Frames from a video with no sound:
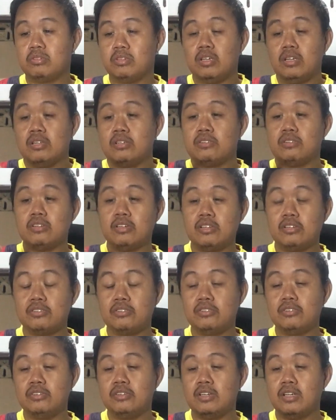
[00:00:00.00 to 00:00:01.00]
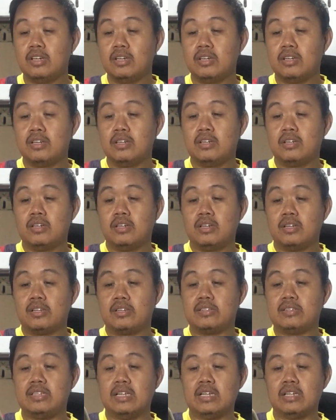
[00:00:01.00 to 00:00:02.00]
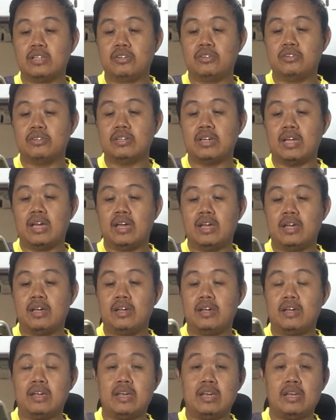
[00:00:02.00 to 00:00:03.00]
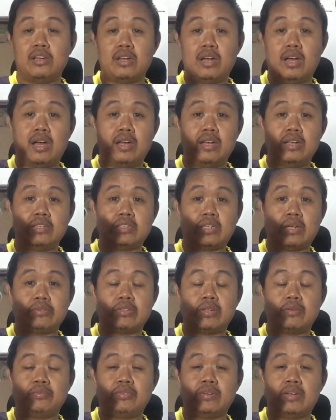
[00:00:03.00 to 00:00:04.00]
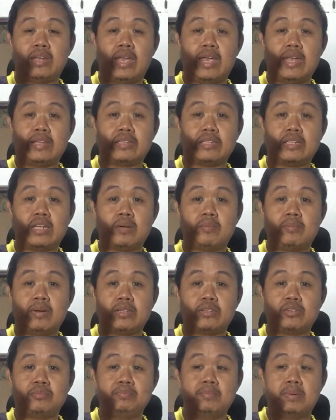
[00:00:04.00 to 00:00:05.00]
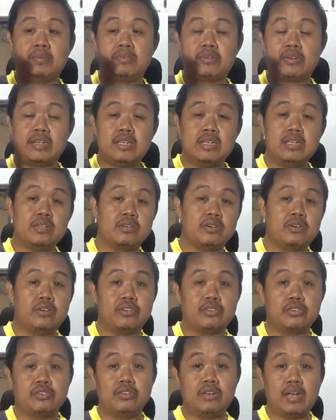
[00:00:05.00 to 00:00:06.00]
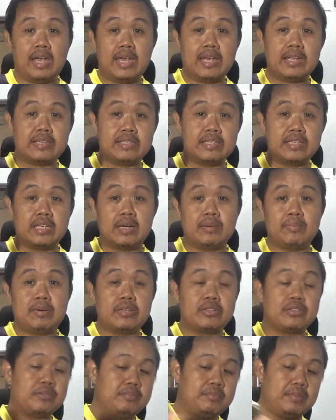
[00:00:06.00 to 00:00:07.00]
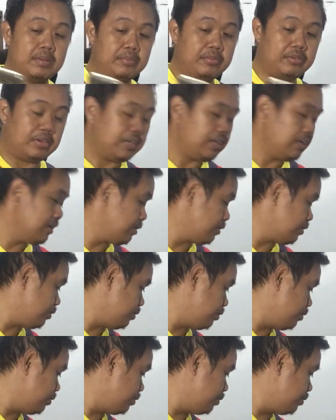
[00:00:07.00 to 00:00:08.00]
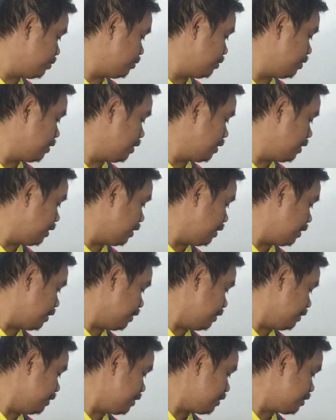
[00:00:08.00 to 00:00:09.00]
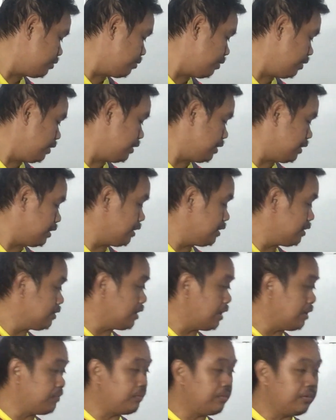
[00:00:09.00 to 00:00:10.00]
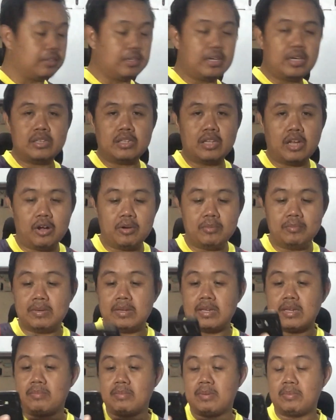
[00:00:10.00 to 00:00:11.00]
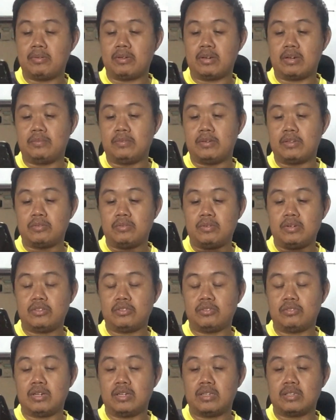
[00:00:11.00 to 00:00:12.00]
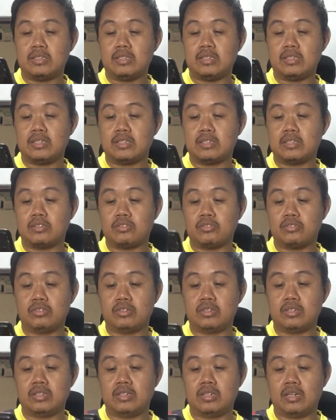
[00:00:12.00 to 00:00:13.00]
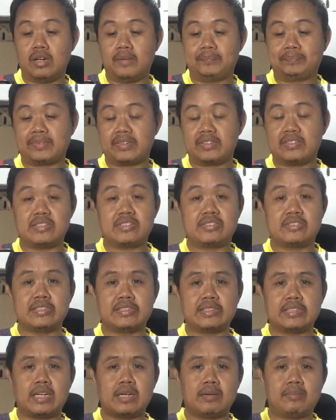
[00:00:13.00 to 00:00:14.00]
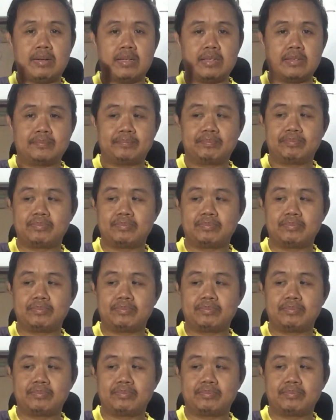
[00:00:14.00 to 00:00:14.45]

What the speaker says: yeah, it's good. Still good. It comes up with a 8 GB of memory. Also 8 GB of memory. So this one is, I forgot how many memory of this one. So I think it's only 16 GB.